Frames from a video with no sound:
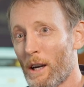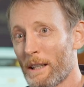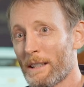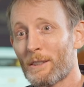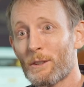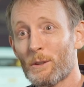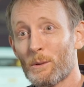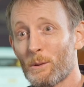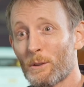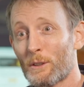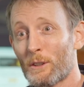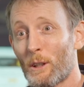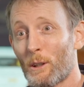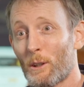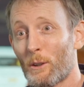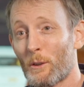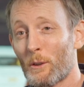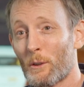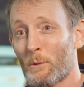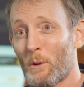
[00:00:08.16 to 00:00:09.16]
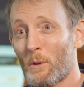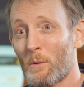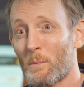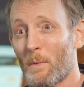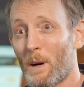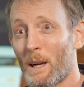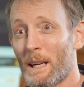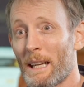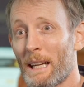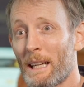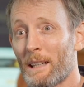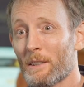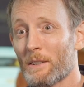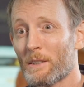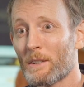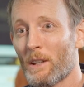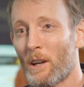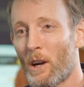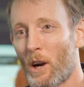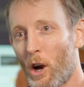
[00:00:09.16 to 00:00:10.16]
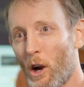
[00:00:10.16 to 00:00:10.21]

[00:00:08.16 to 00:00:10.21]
I installed solar on the roof of my house.